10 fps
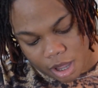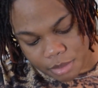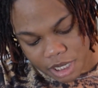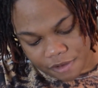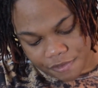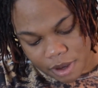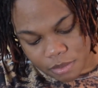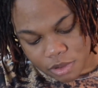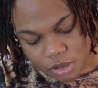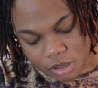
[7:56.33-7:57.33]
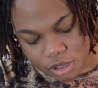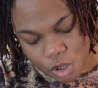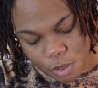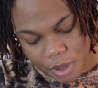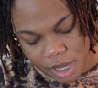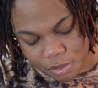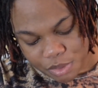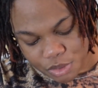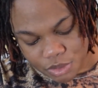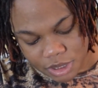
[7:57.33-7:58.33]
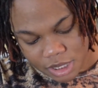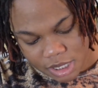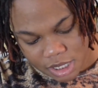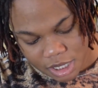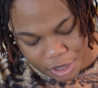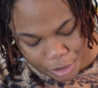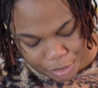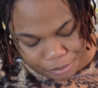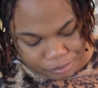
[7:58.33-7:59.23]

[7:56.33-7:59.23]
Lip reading: They're from Global Beauty Care.